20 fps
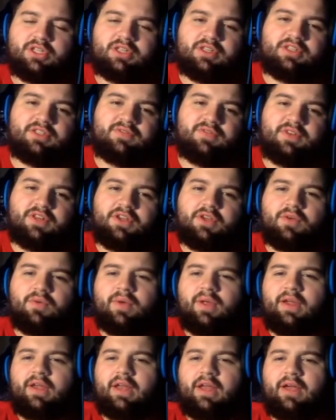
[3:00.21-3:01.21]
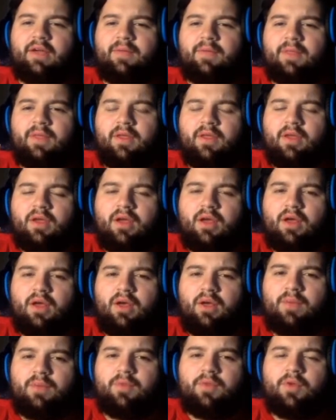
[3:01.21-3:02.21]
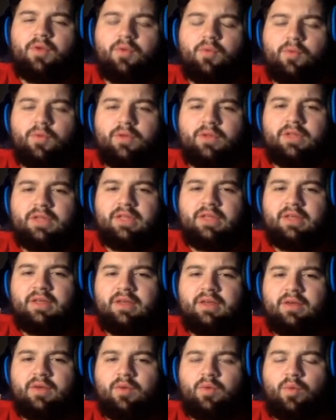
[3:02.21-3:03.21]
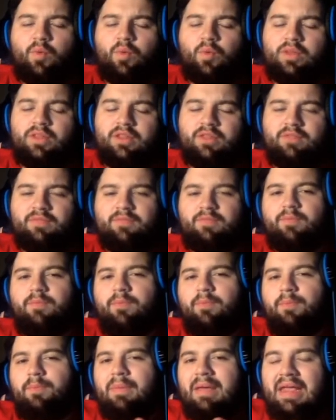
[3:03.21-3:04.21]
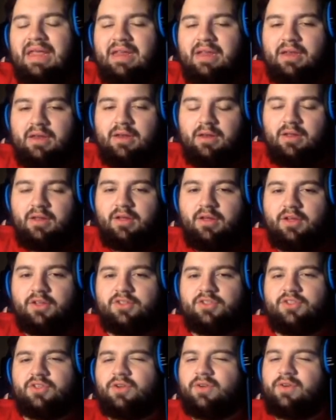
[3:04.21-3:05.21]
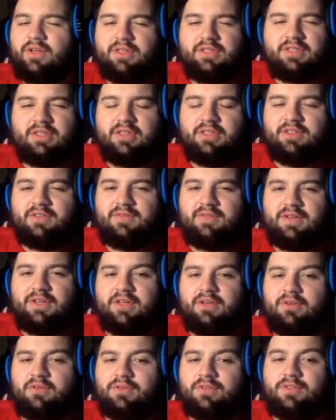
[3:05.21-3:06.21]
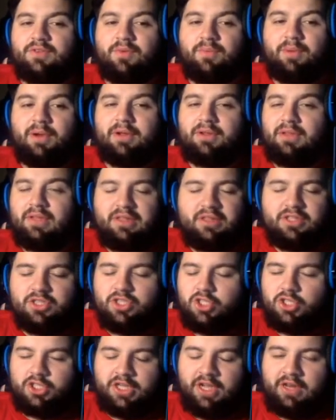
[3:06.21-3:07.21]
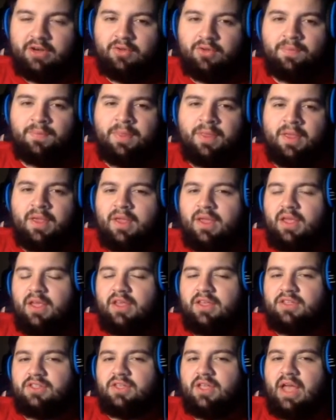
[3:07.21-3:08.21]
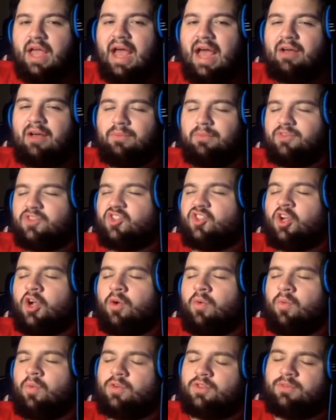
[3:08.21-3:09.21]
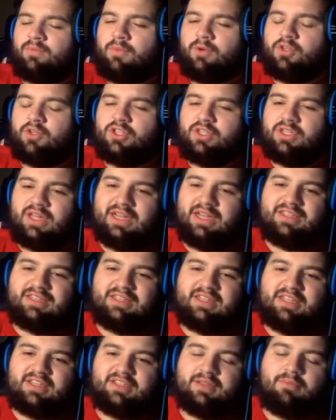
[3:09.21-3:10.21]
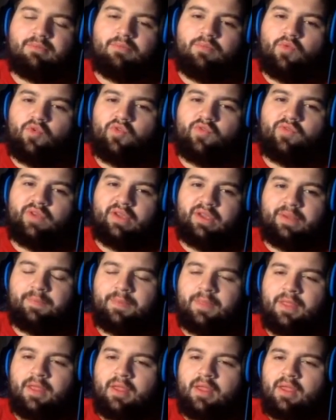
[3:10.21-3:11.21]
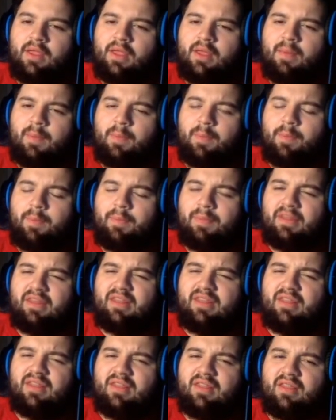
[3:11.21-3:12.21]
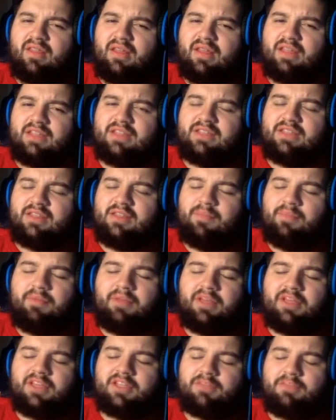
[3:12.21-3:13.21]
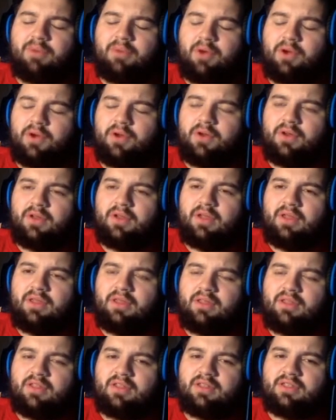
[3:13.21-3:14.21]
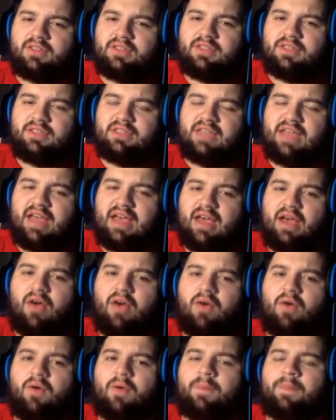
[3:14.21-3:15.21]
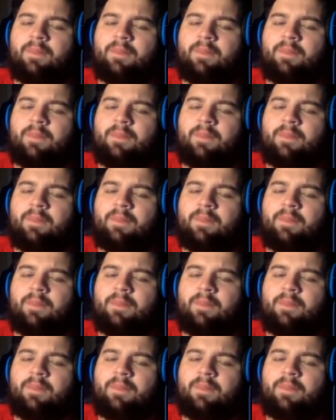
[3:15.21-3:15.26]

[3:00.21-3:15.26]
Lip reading: in this video right now. Really, what the main concern is in this video to apparently this channel is how Star Wars merchandise isn't moving. But it's the biggest part in this is how